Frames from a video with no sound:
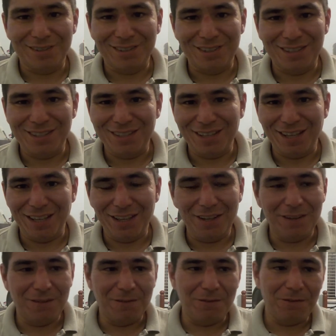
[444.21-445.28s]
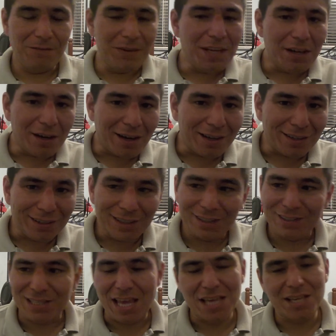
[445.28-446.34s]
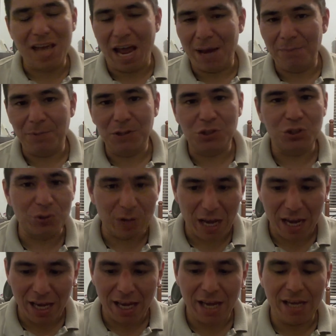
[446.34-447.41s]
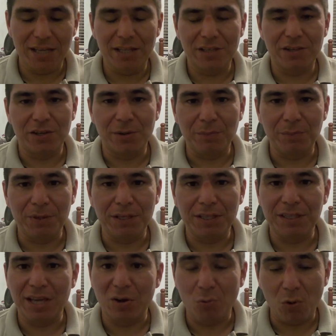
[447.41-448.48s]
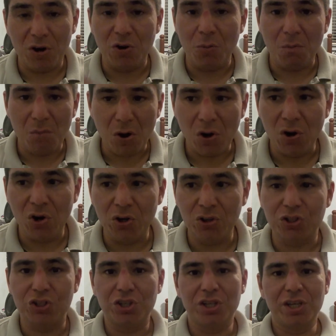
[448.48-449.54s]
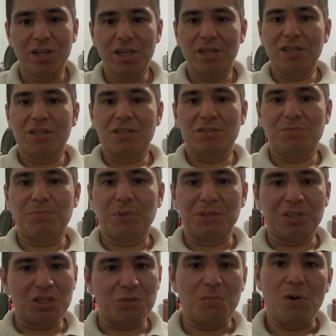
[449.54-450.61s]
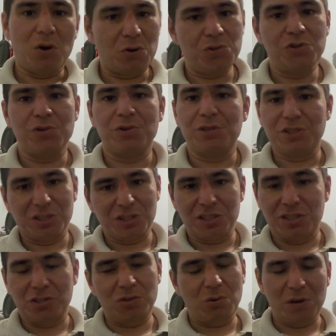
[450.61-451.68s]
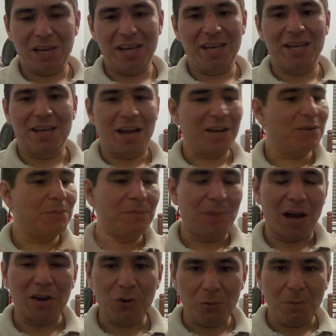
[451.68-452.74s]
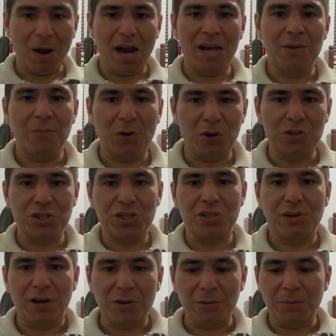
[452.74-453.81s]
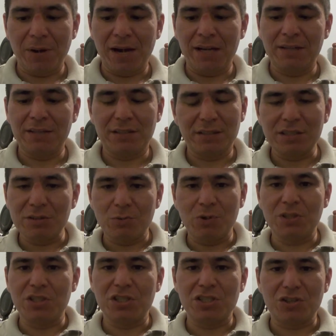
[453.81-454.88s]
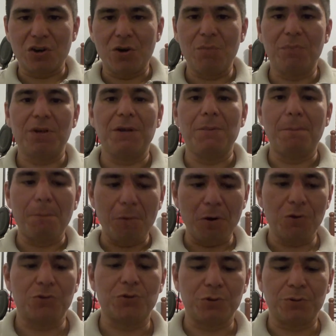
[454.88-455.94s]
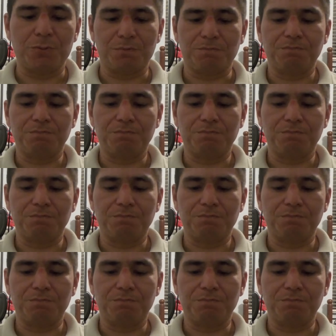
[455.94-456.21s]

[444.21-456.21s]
and Fiat, and it happened to any company that want to merge, but this merger is okay. I don't mind merging. I don't mind with this company merger.